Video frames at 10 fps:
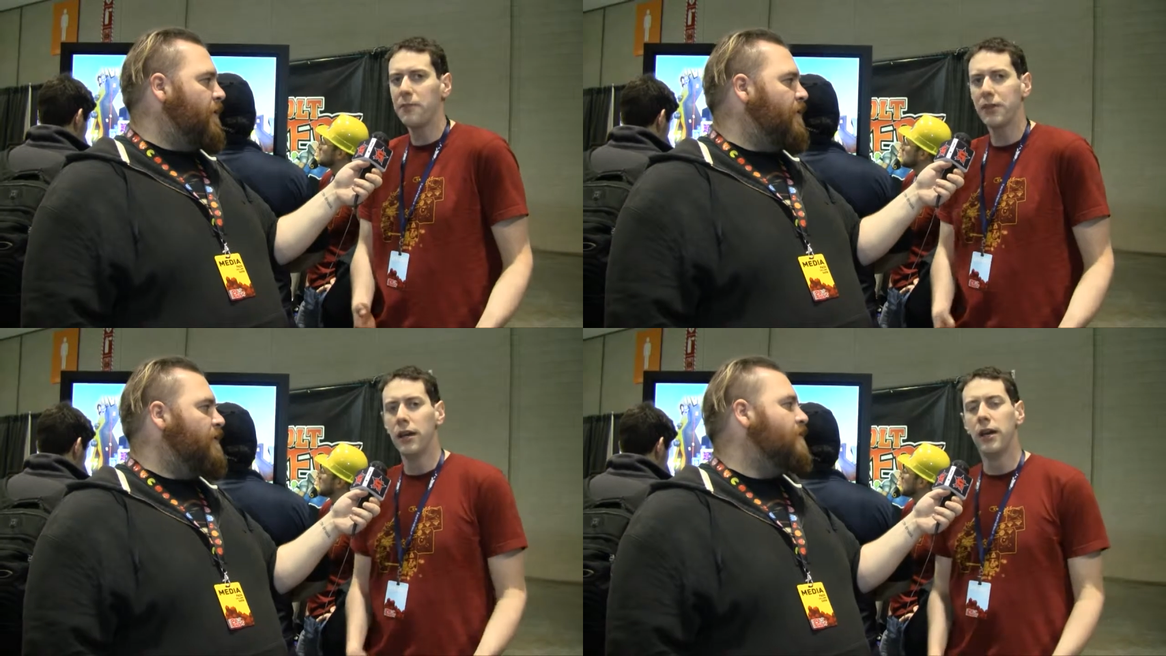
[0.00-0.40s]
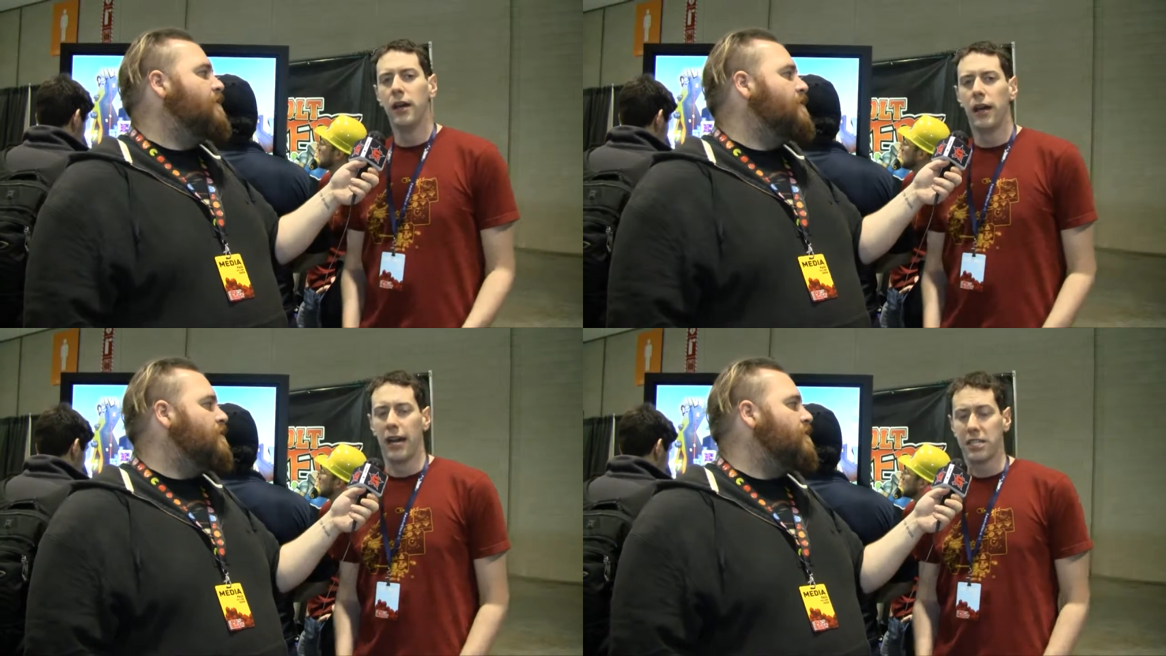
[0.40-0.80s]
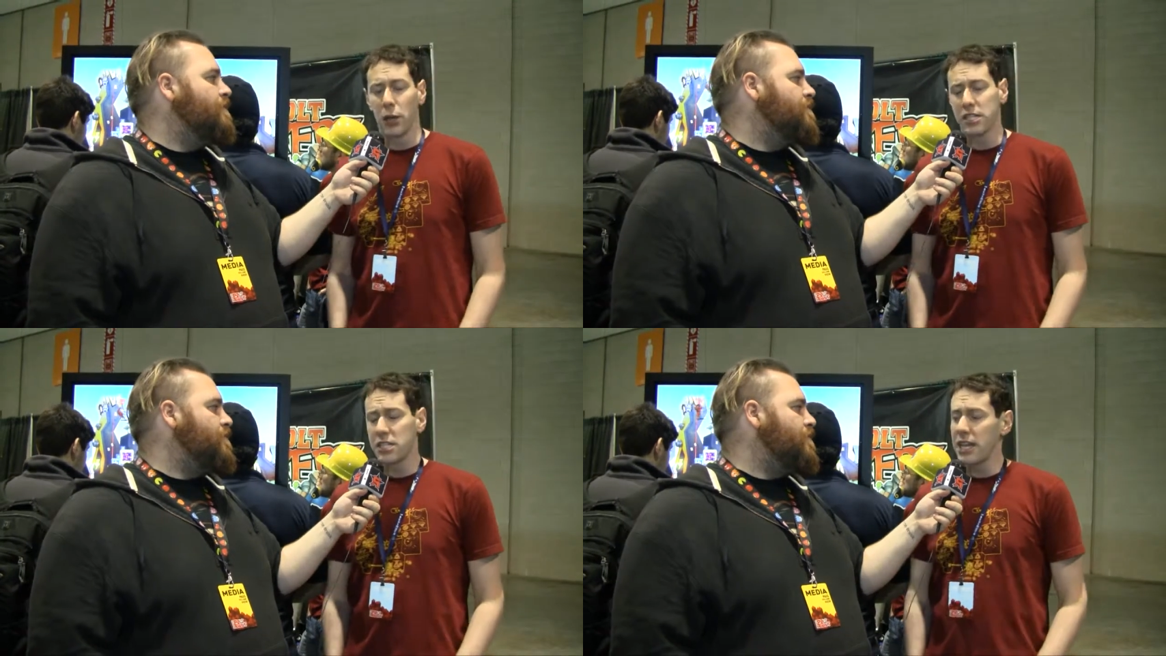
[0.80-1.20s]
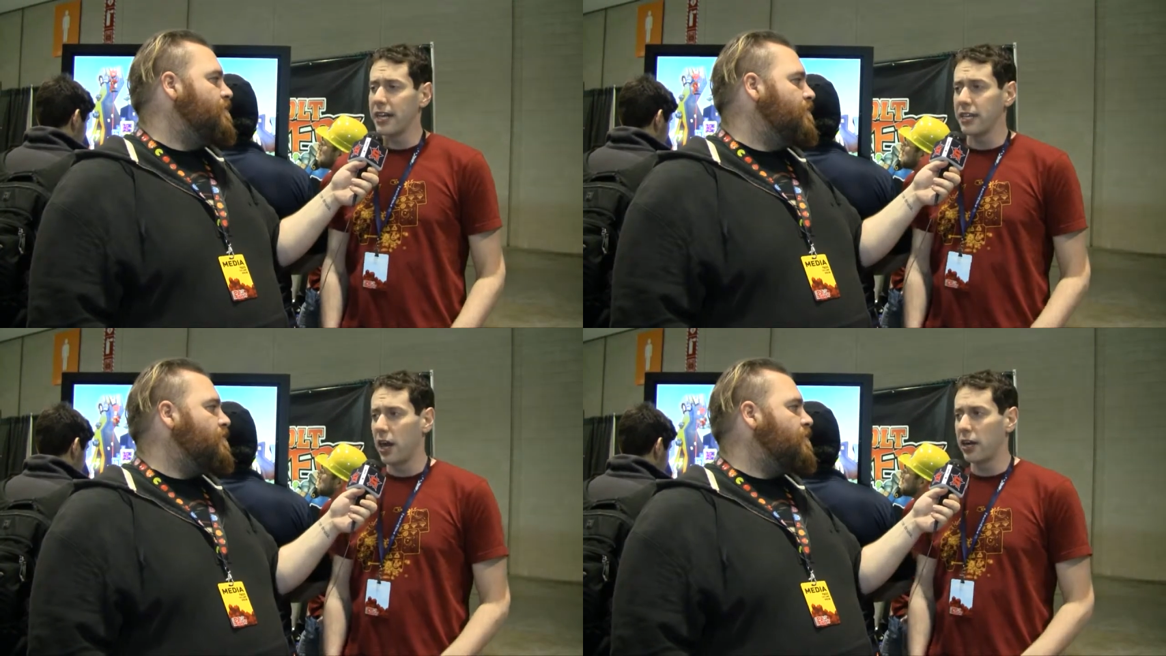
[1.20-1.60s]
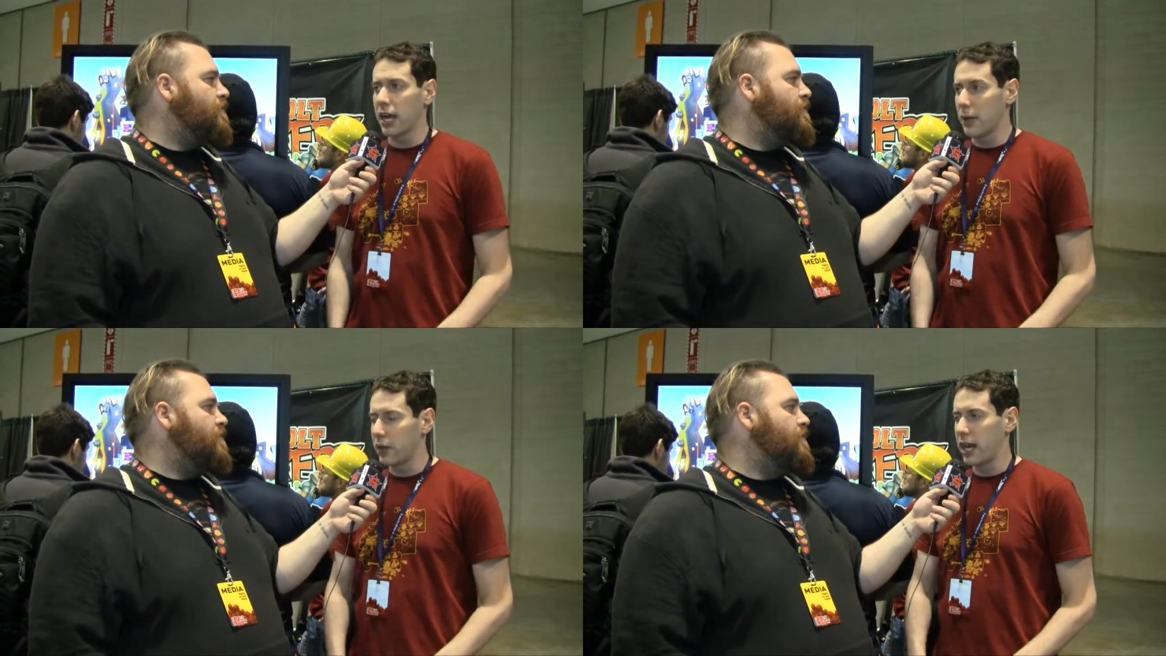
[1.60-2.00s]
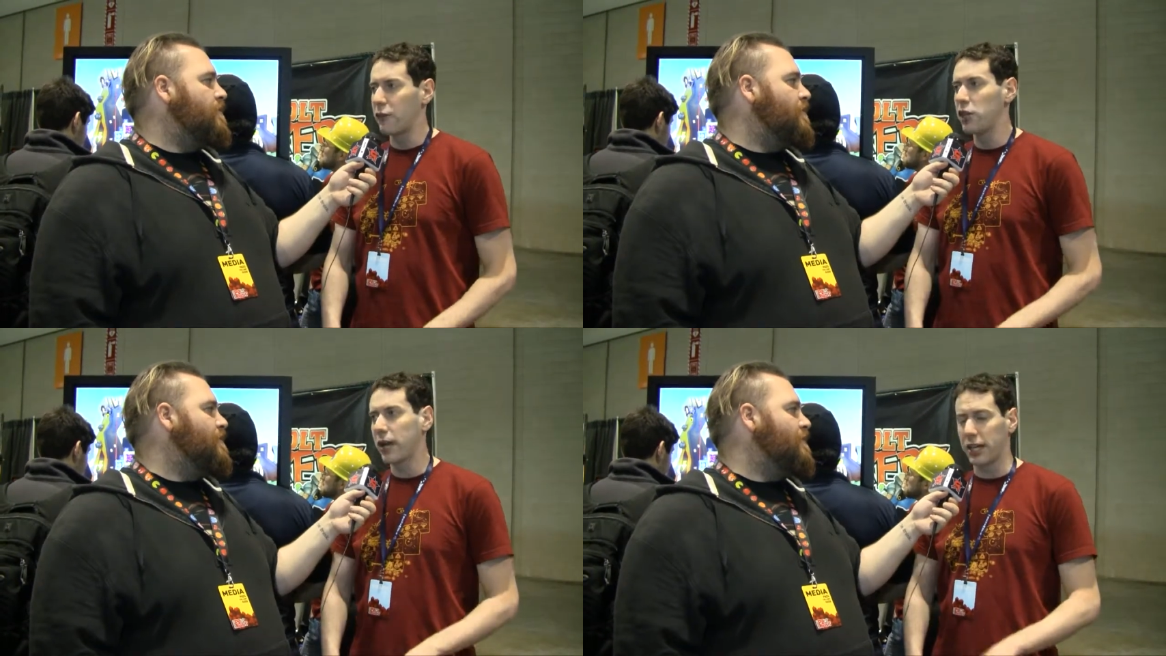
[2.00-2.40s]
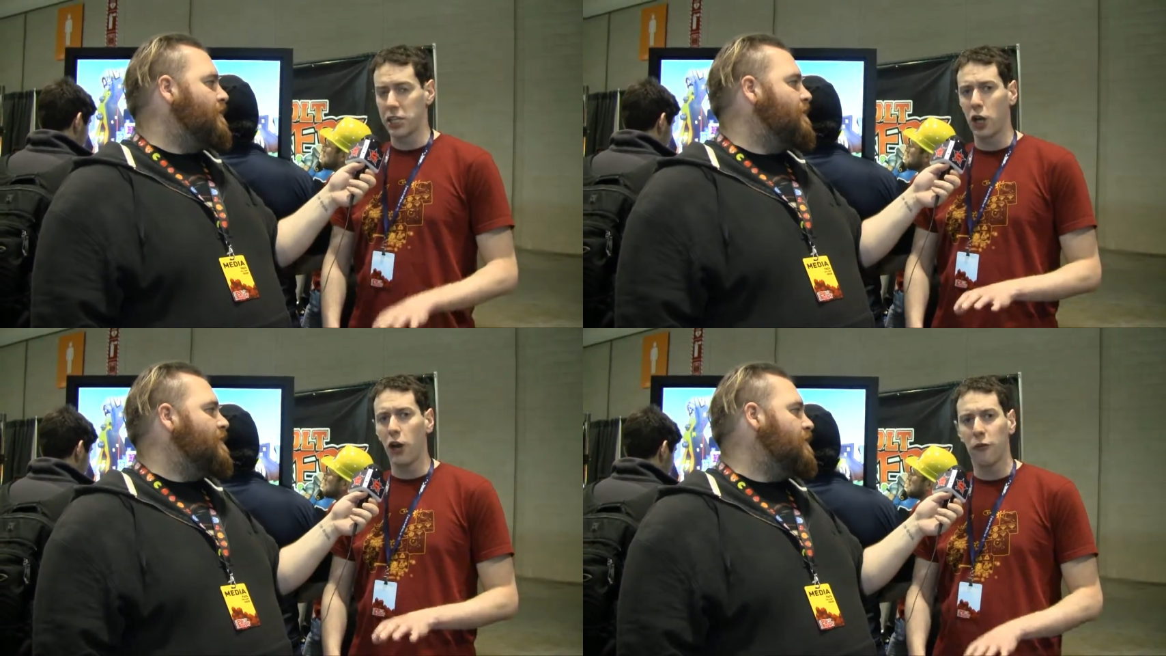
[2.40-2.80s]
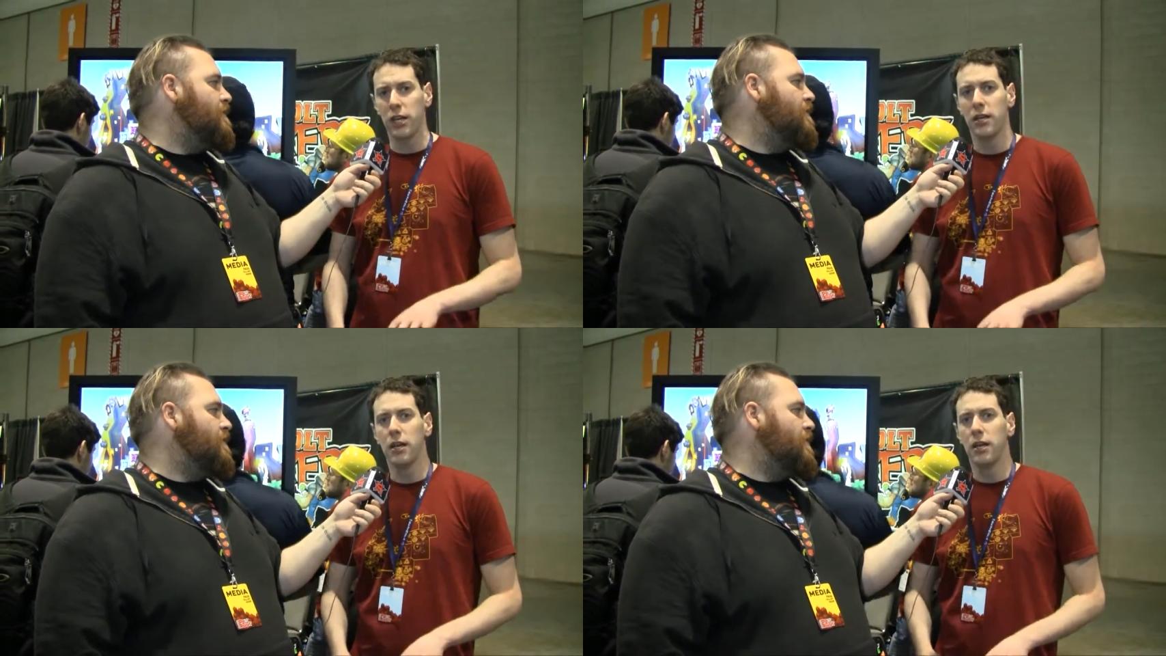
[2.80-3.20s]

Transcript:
Speaker 1: And so instead, in our game, whenever you get a trophy,